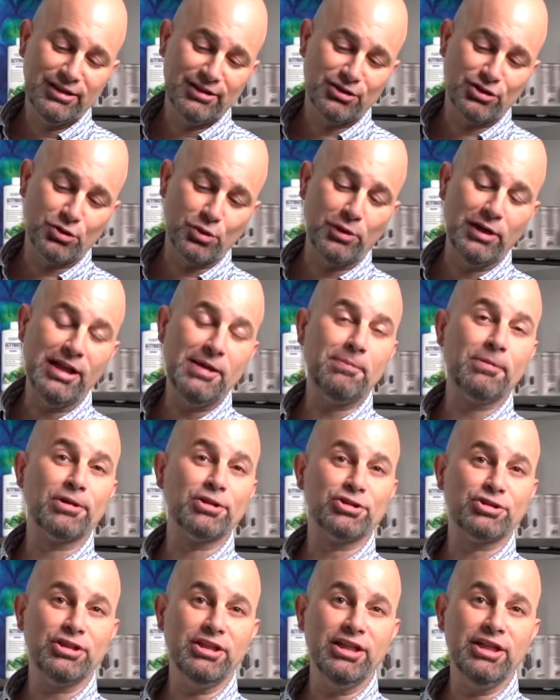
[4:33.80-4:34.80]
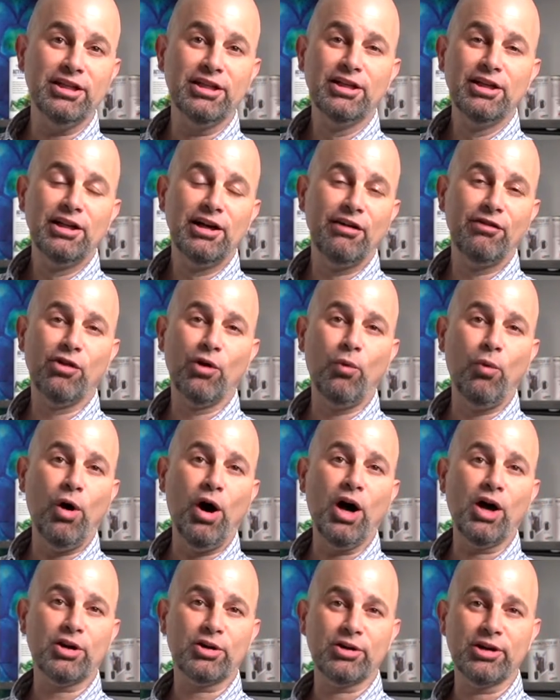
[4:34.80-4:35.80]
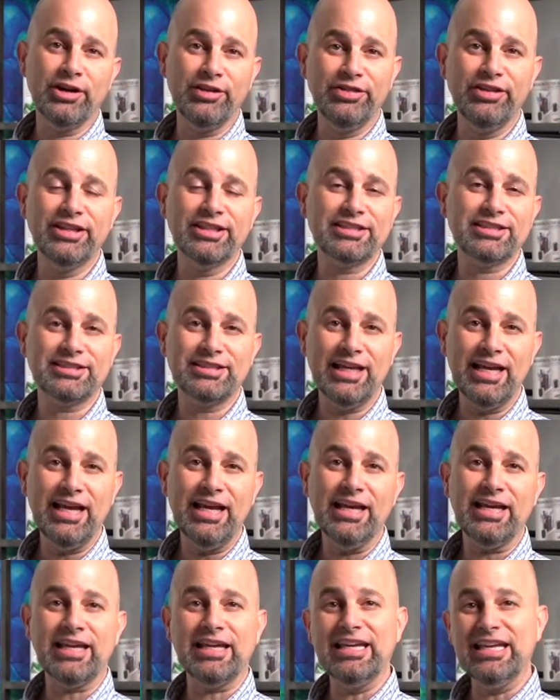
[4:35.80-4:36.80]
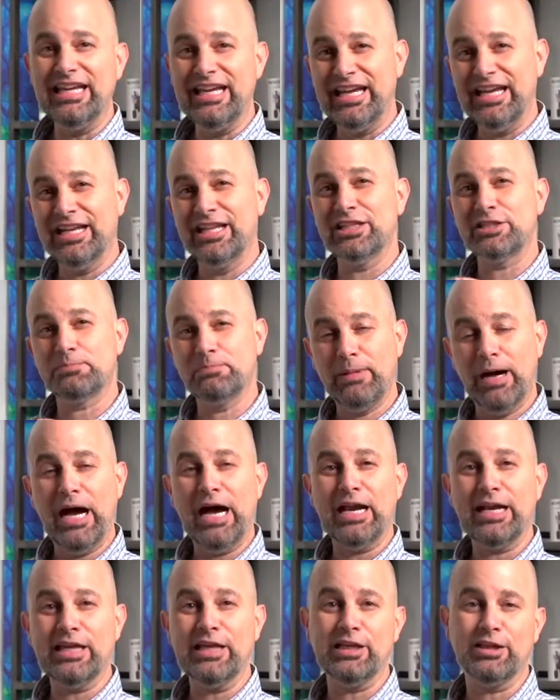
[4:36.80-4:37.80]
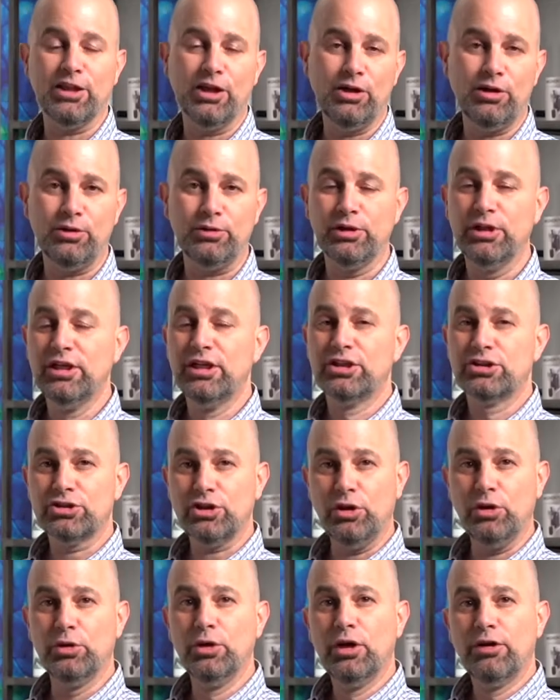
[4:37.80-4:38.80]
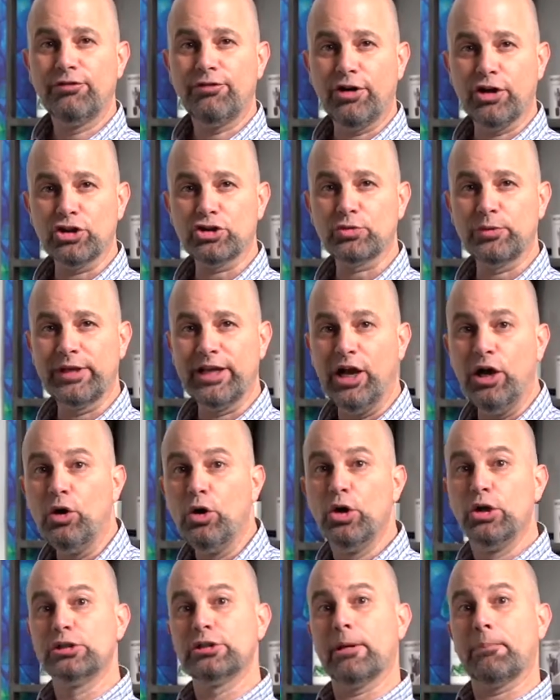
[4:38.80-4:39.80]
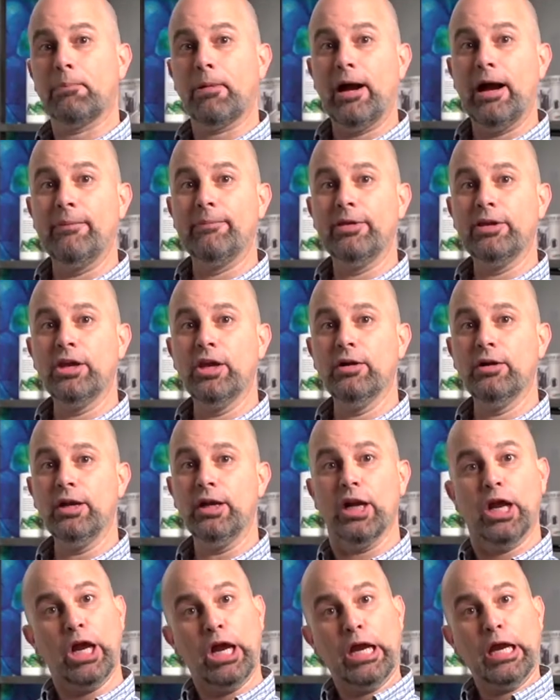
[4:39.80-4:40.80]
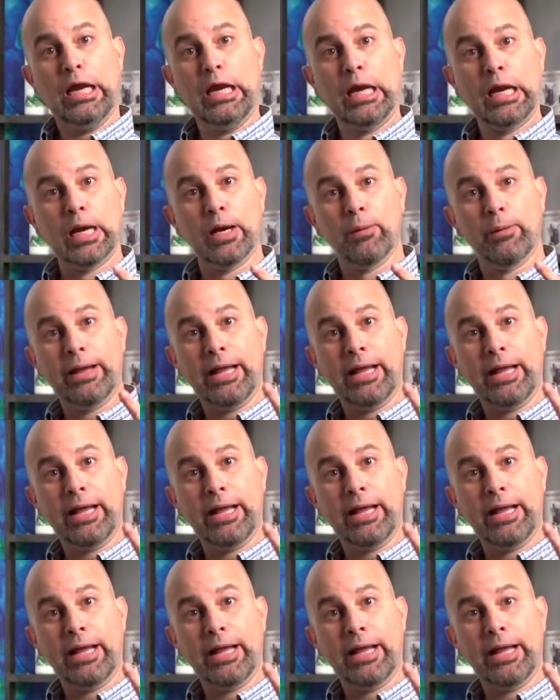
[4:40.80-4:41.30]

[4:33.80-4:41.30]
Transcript: 20% of the water in this tank in its body alone. So first we go to prime the unit. Here we